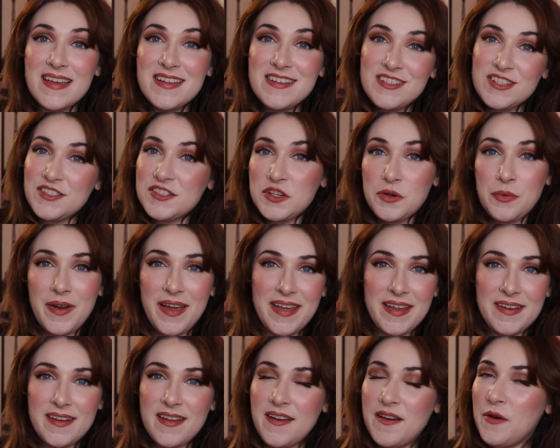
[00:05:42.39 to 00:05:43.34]
Just a
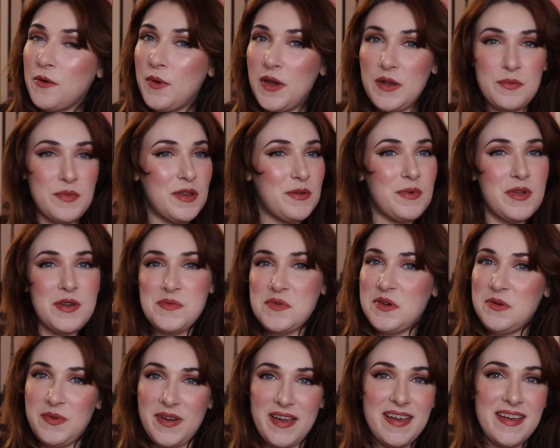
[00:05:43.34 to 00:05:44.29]
win. Win, win, win,
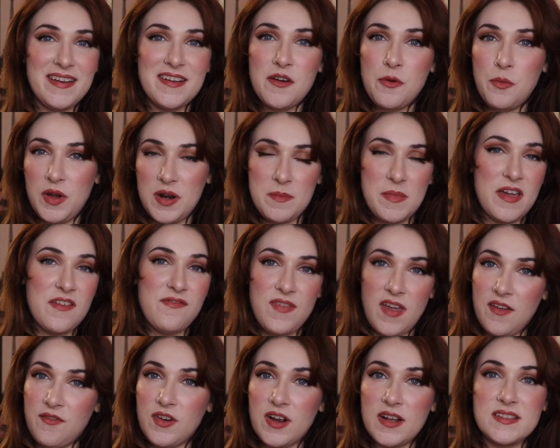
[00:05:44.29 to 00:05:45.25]
win, win. One of my
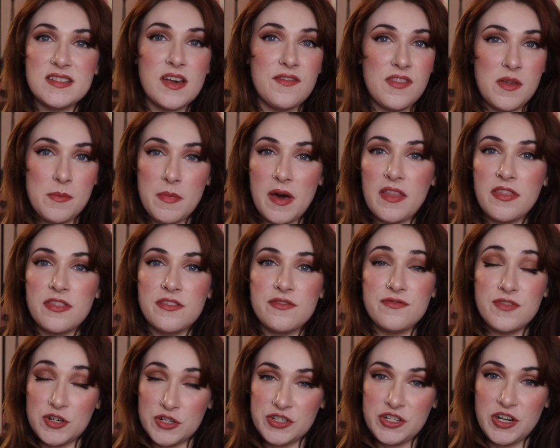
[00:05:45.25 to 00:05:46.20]
favorites of the month
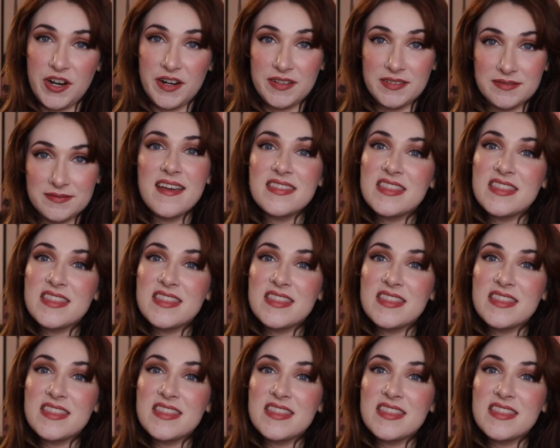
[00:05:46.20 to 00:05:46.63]
for sure.